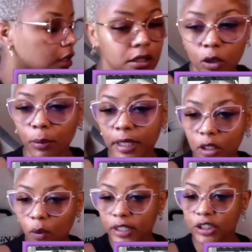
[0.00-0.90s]
So
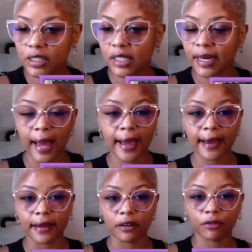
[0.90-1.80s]
many questions that I
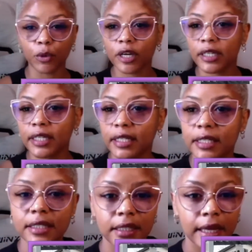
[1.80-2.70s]
have. We're gonna get
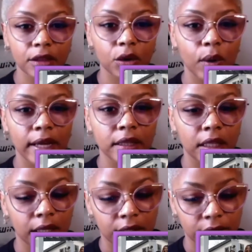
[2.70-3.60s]
into that though at
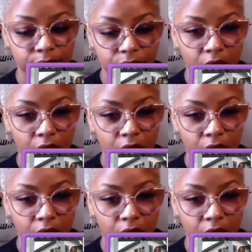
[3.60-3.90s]
the end.